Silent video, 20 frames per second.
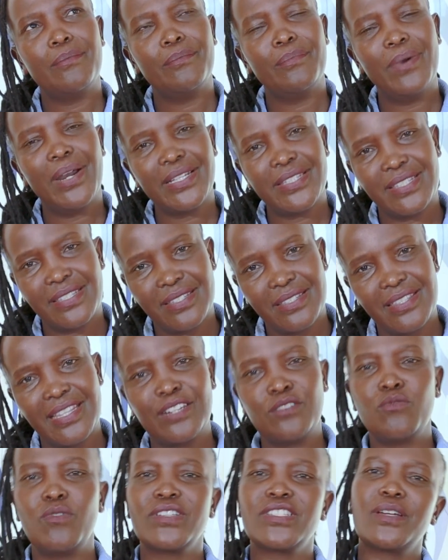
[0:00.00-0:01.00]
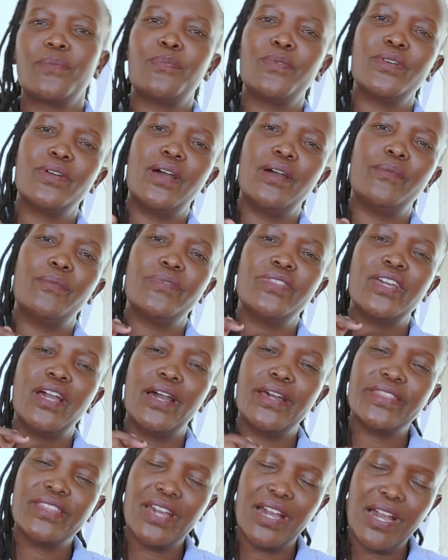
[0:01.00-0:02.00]
birds that were
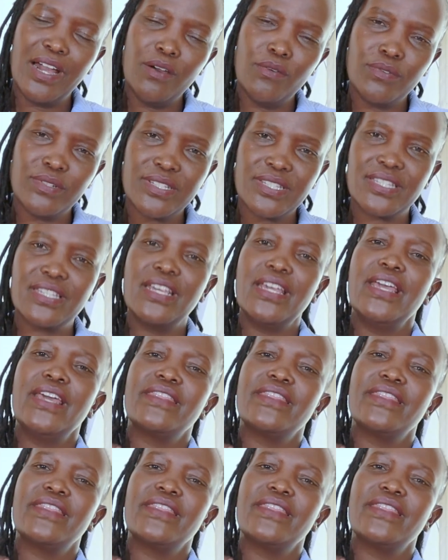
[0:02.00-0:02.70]
the owls